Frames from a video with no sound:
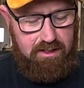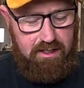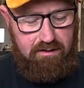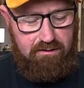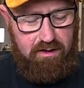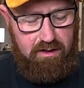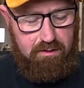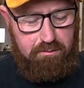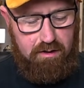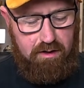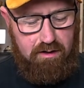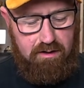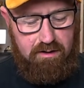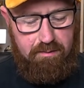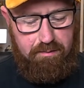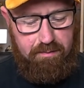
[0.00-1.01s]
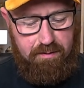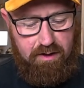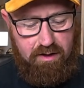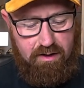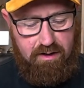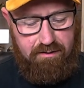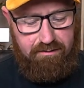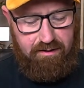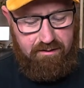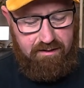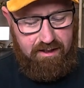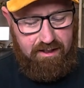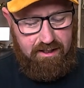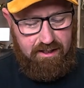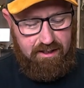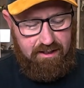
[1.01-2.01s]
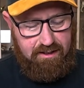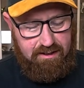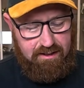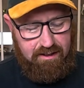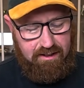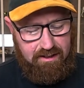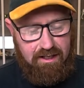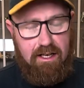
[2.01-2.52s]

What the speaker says: here on the bottom. Got a very nice